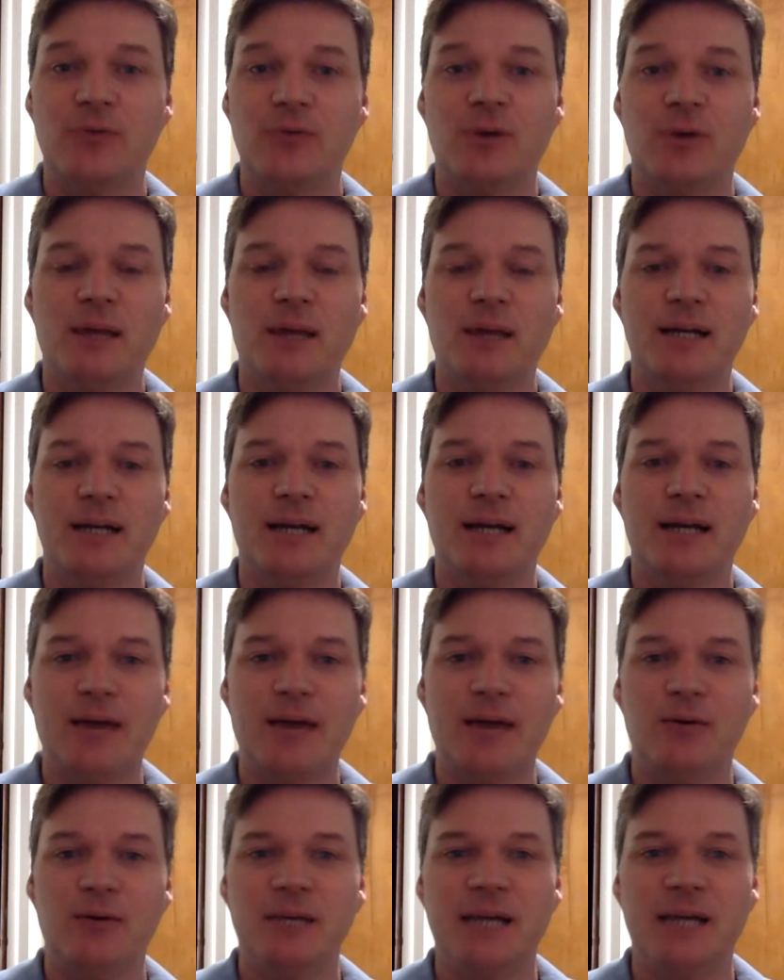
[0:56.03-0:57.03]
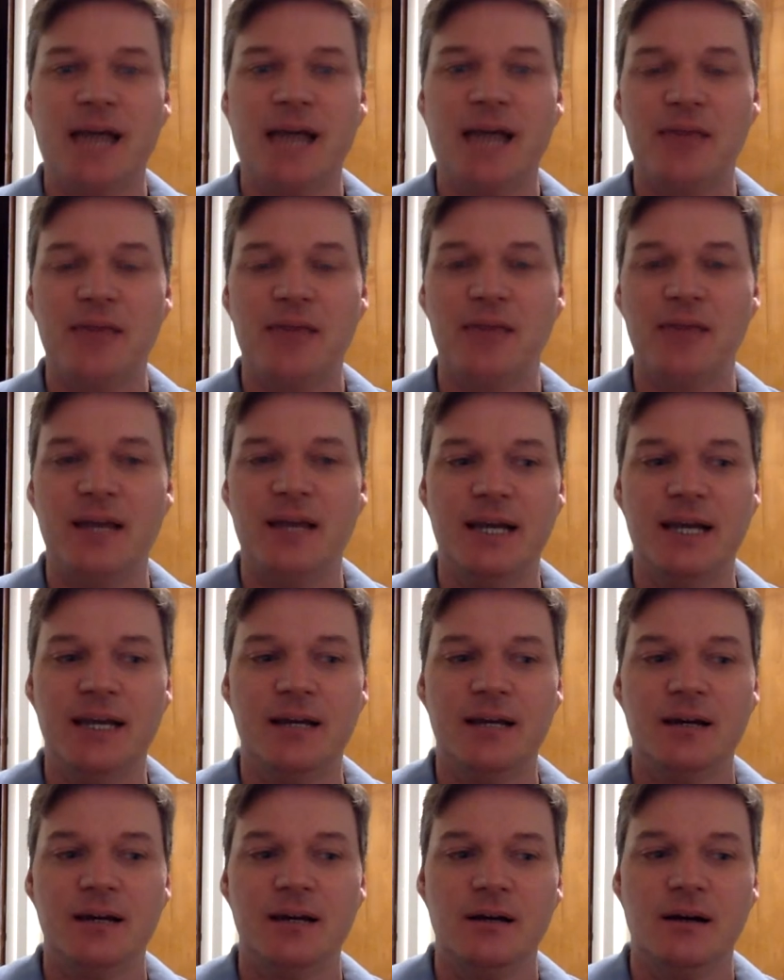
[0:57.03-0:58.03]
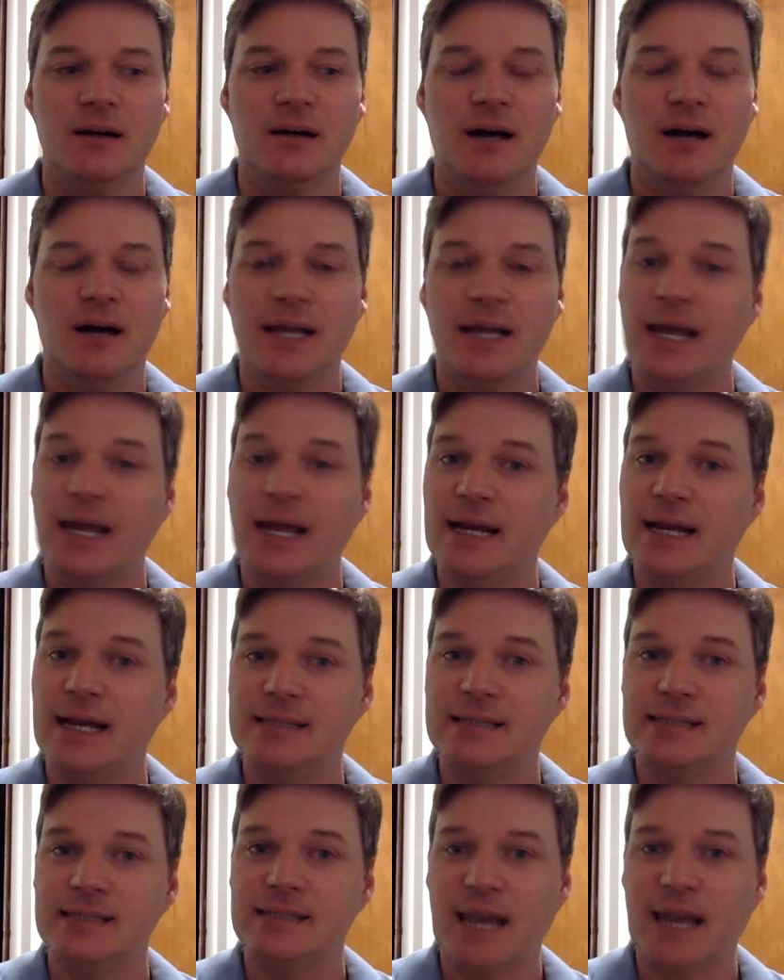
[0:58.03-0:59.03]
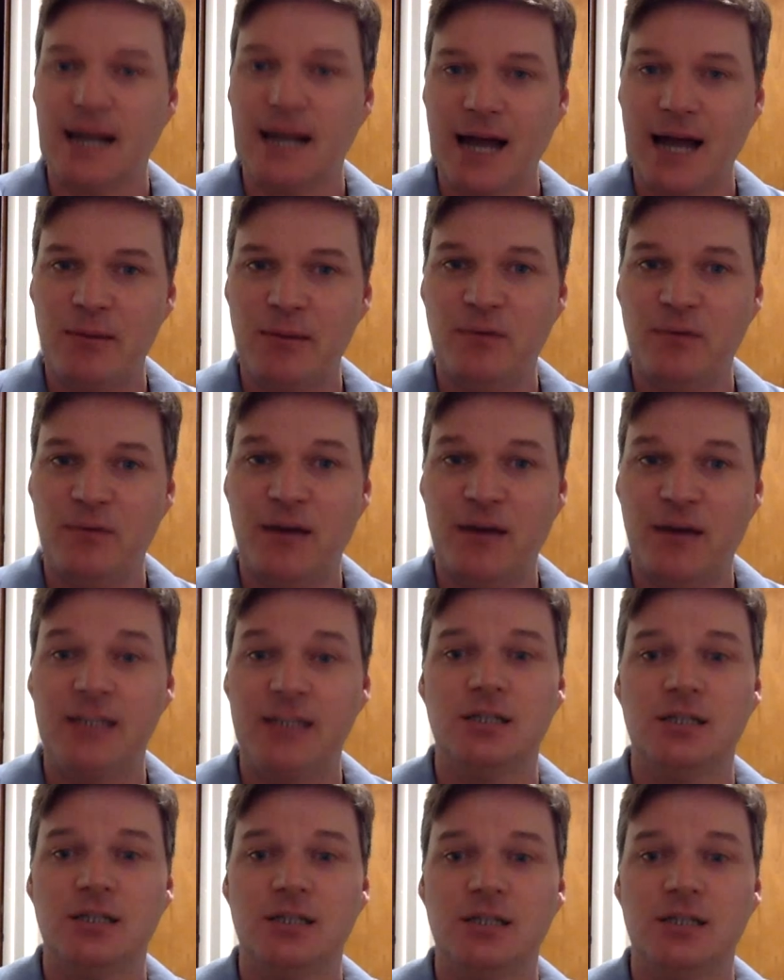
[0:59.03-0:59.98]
Romaine and I will be at the Gay Days Anaheim event.